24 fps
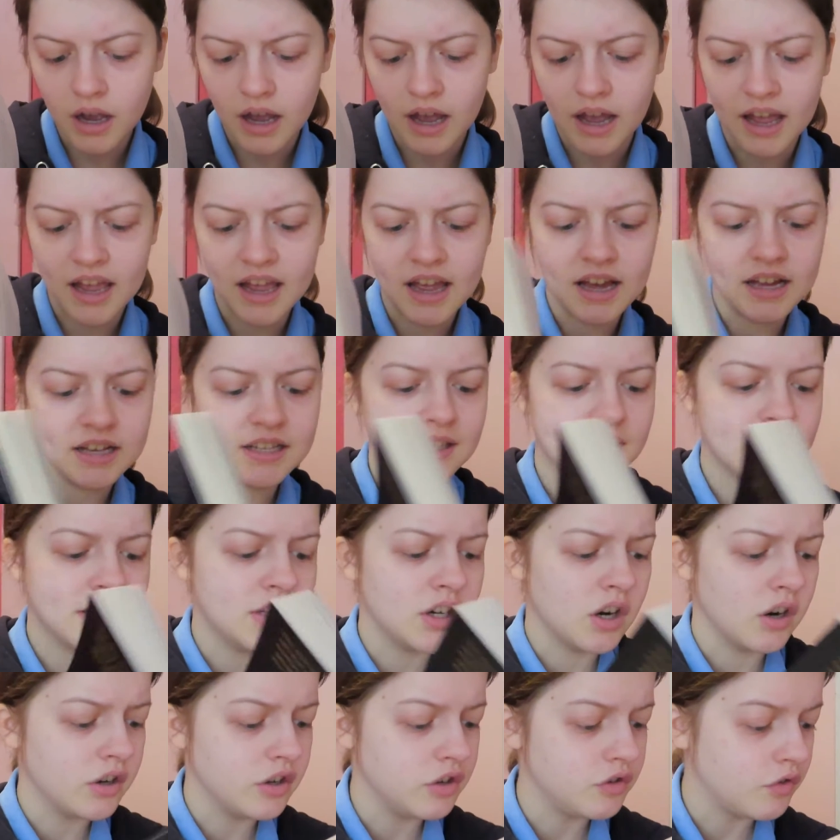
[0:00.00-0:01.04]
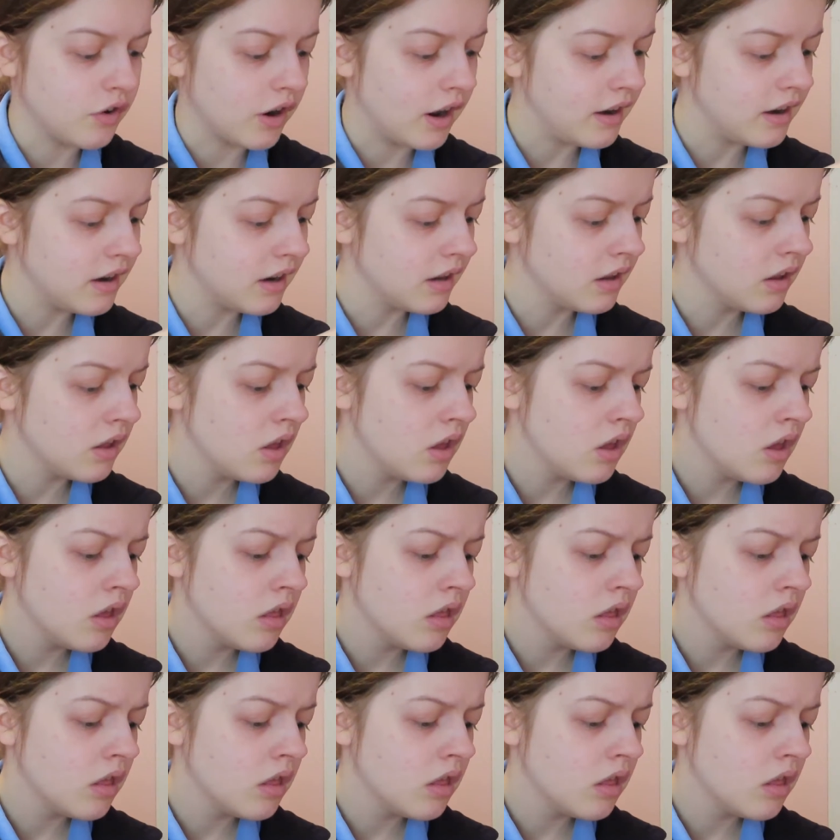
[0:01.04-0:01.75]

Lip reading: I had started writing.